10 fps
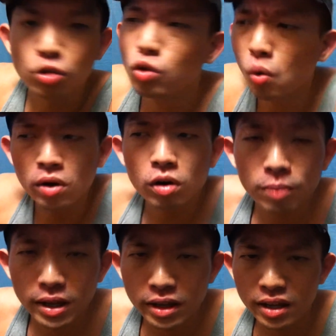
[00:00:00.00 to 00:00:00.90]
no one
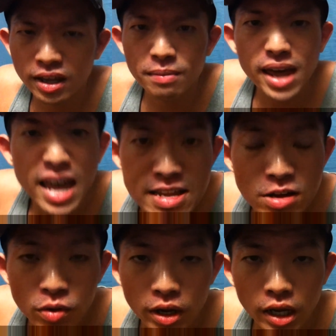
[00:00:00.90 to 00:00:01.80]
could play that game
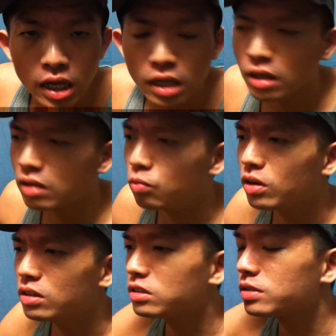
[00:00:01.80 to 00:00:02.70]
anyway. It
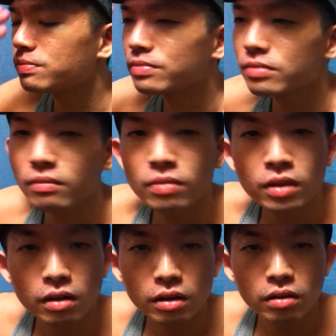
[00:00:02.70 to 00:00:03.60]
was,
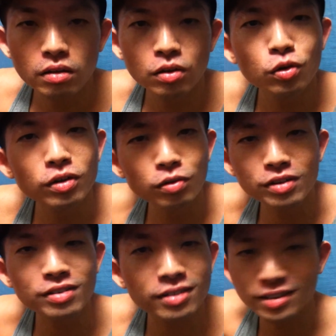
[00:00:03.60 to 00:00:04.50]
you just
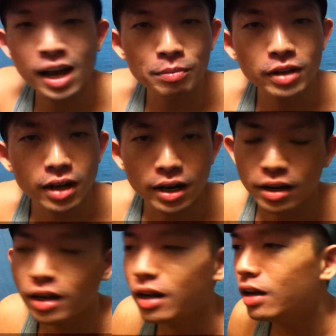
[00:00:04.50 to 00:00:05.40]
want to slap the
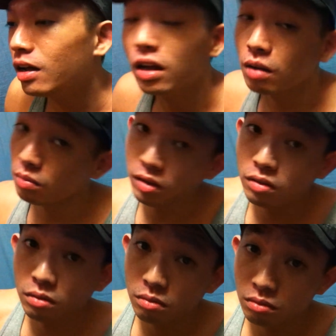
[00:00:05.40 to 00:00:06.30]
guy.
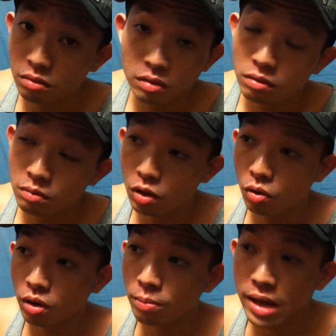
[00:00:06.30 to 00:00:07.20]
But,
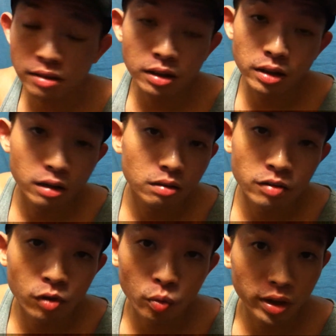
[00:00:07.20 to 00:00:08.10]
amazing that
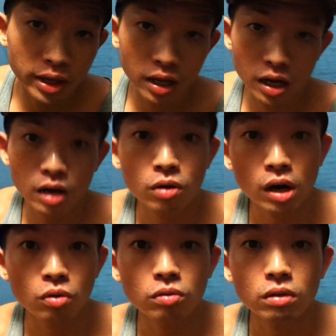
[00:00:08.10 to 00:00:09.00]
even with that guy
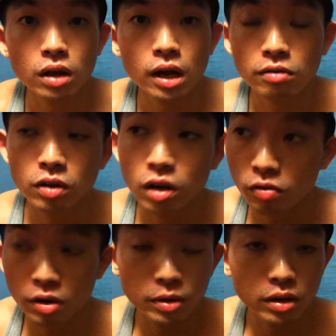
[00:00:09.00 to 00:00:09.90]
around, I still
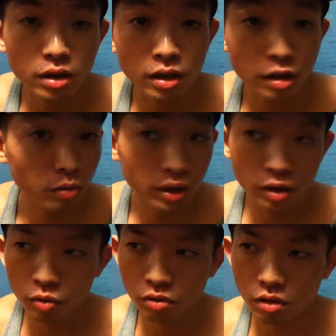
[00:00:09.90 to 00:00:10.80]
love Liberté, and that's why
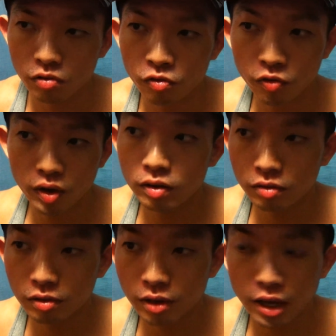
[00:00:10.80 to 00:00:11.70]
that was the
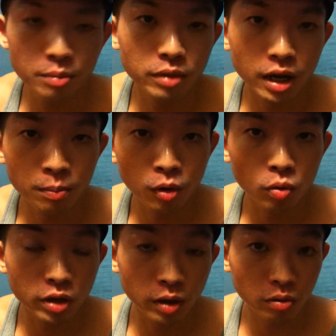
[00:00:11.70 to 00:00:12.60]
first game that I
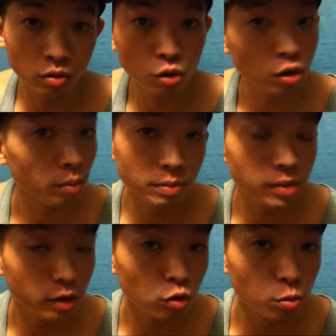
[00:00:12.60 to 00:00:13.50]
bought that could not be
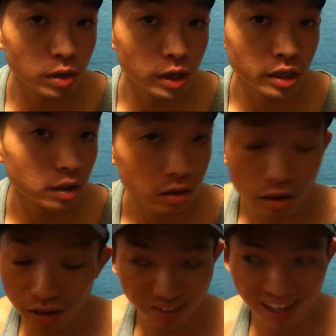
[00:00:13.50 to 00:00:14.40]
played 2-player.
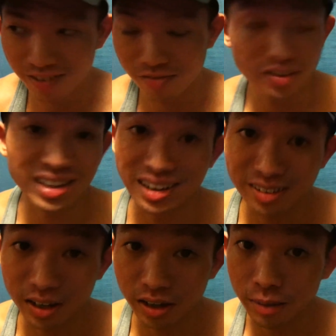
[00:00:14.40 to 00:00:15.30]
It's a
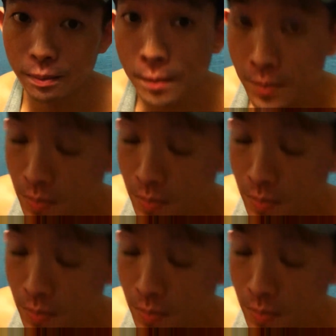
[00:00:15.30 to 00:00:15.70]
fantastic game.